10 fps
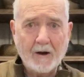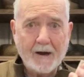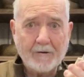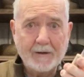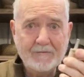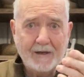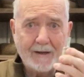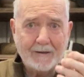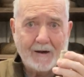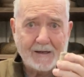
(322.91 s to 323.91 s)
eye or even
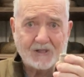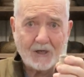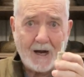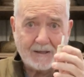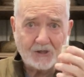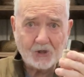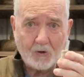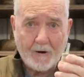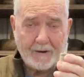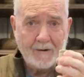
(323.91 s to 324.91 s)
get an eye socket
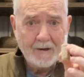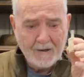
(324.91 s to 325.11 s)
started